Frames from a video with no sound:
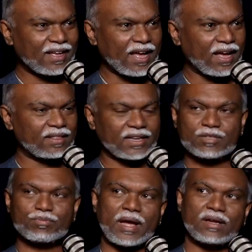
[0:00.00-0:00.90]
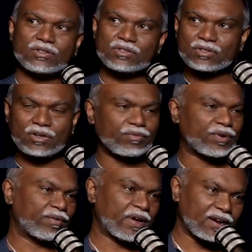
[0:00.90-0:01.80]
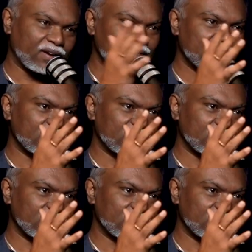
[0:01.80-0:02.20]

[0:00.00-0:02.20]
And the expansion of awareness